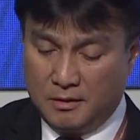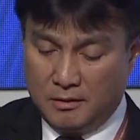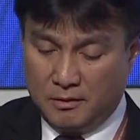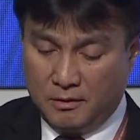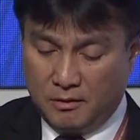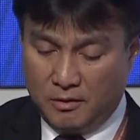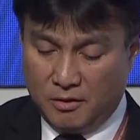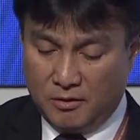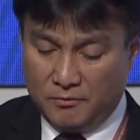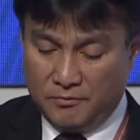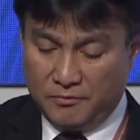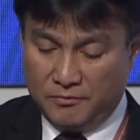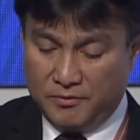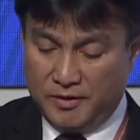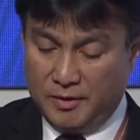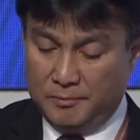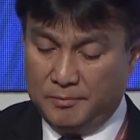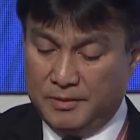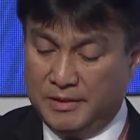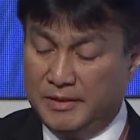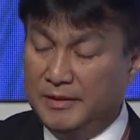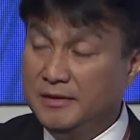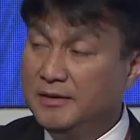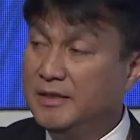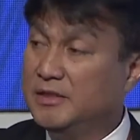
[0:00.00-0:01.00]
of
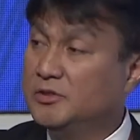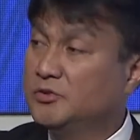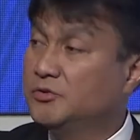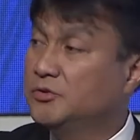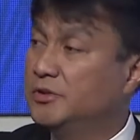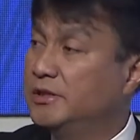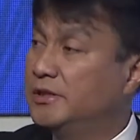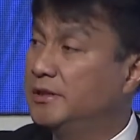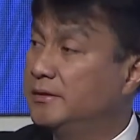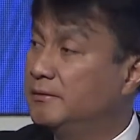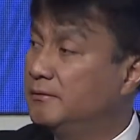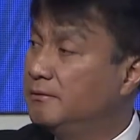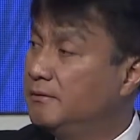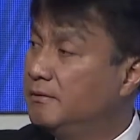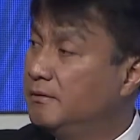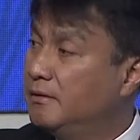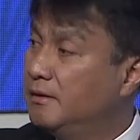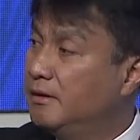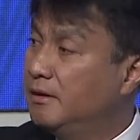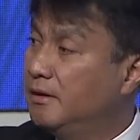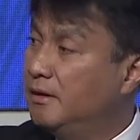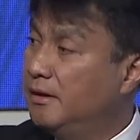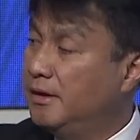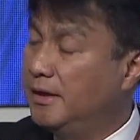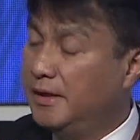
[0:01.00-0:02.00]
timber industry
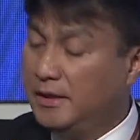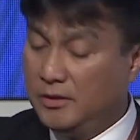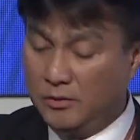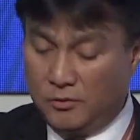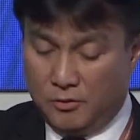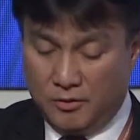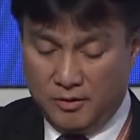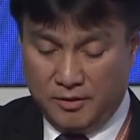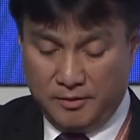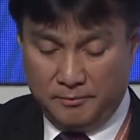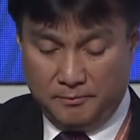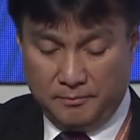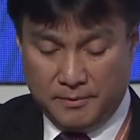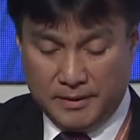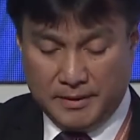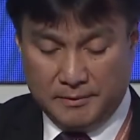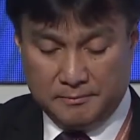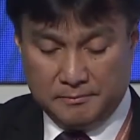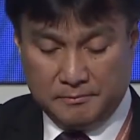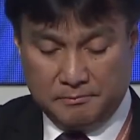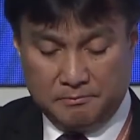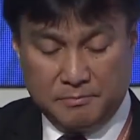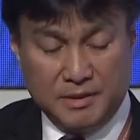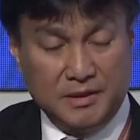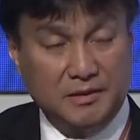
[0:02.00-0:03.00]
and oil
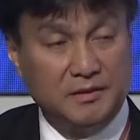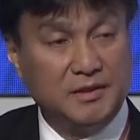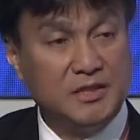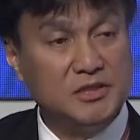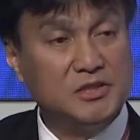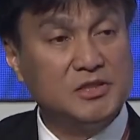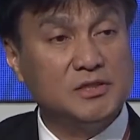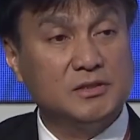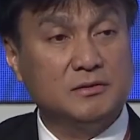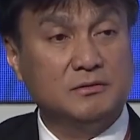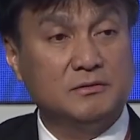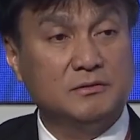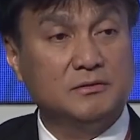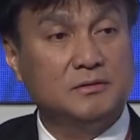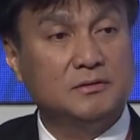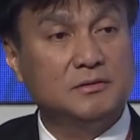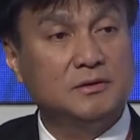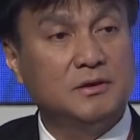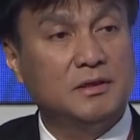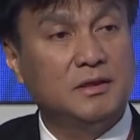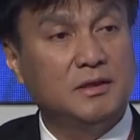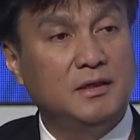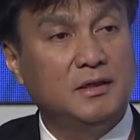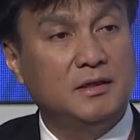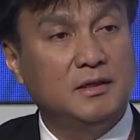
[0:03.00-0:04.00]
palm plantations
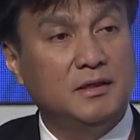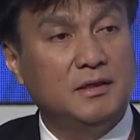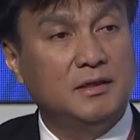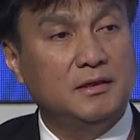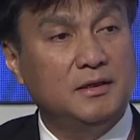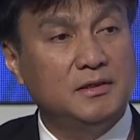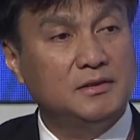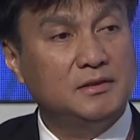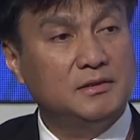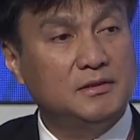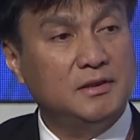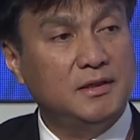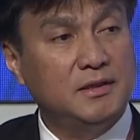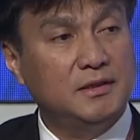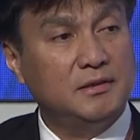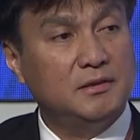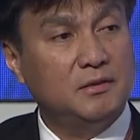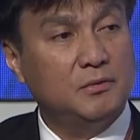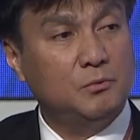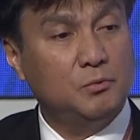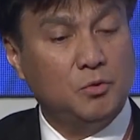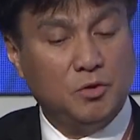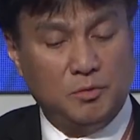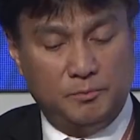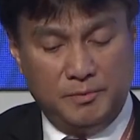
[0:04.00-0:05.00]
in the state
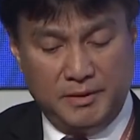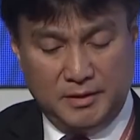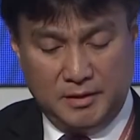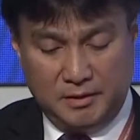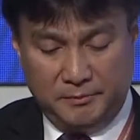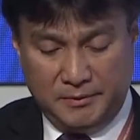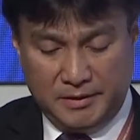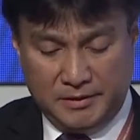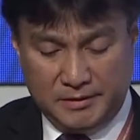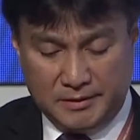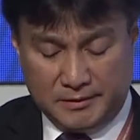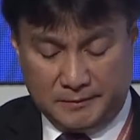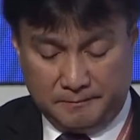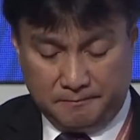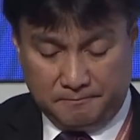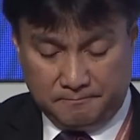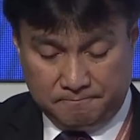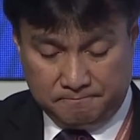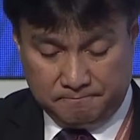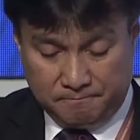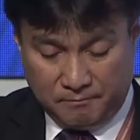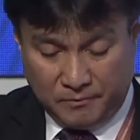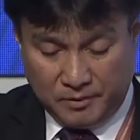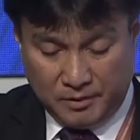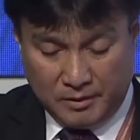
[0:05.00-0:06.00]
would be limited.
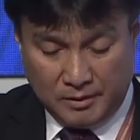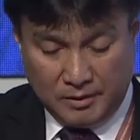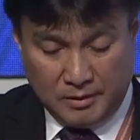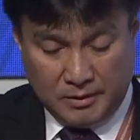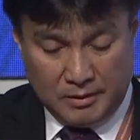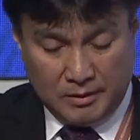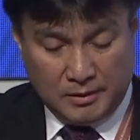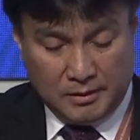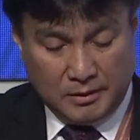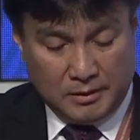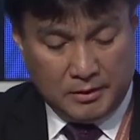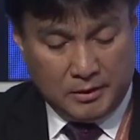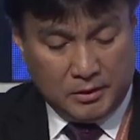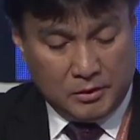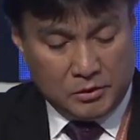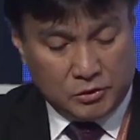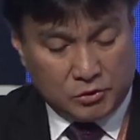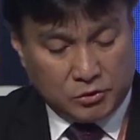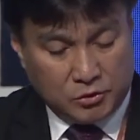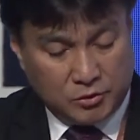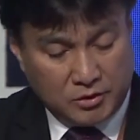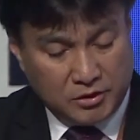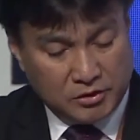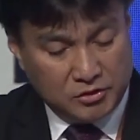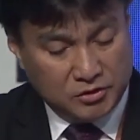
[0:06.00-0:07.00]

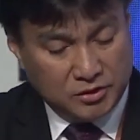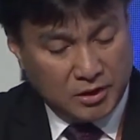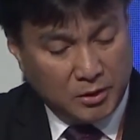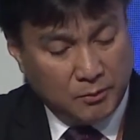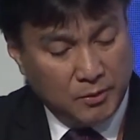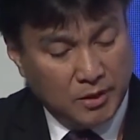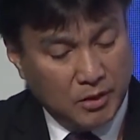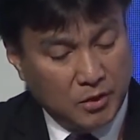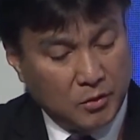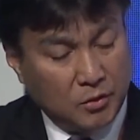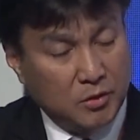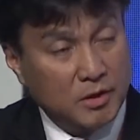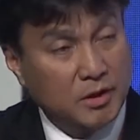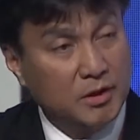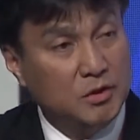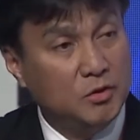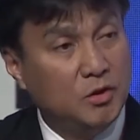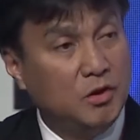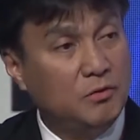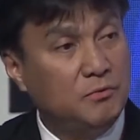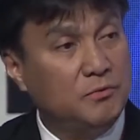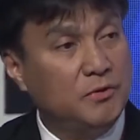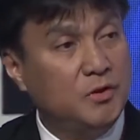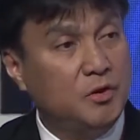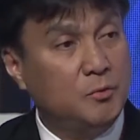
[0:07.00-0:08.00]
So the Sarawak Corridor
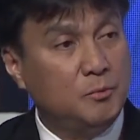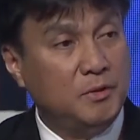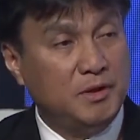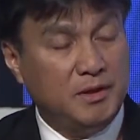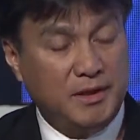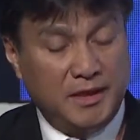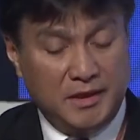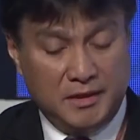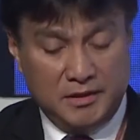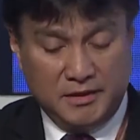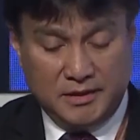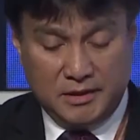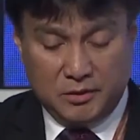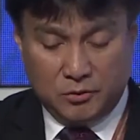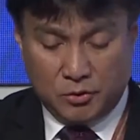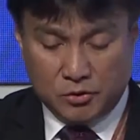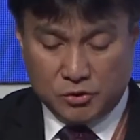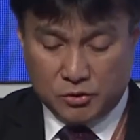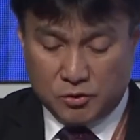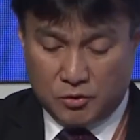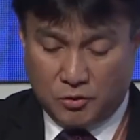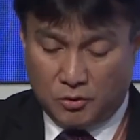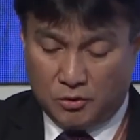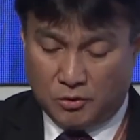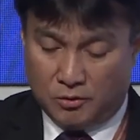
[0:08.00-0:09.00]
of Renewable Energy, or
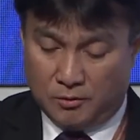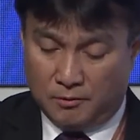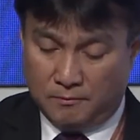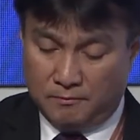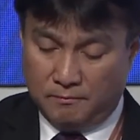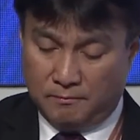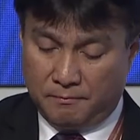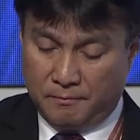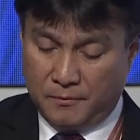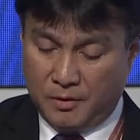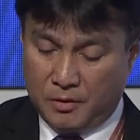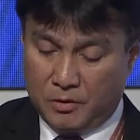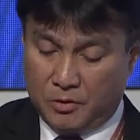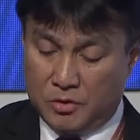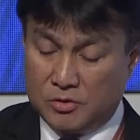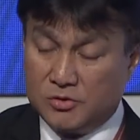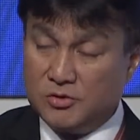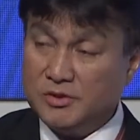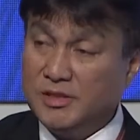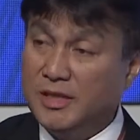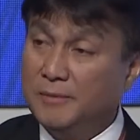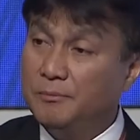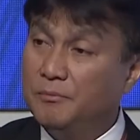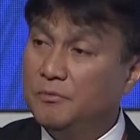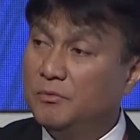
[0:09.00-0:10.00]
SCORE,
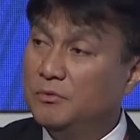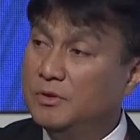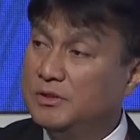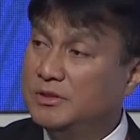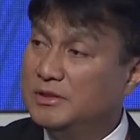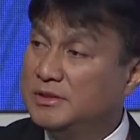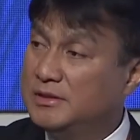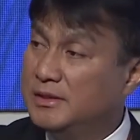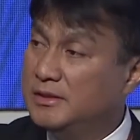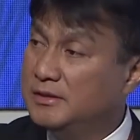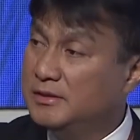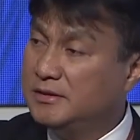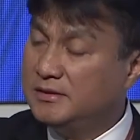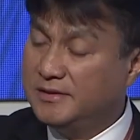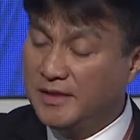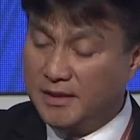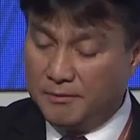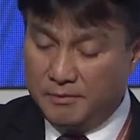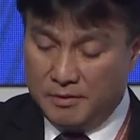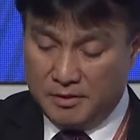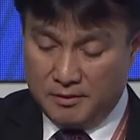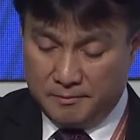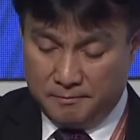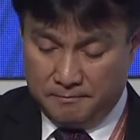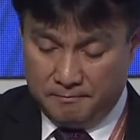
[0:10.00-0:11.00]
concept was thus
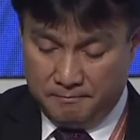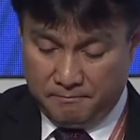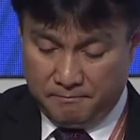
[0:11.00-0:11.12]
developed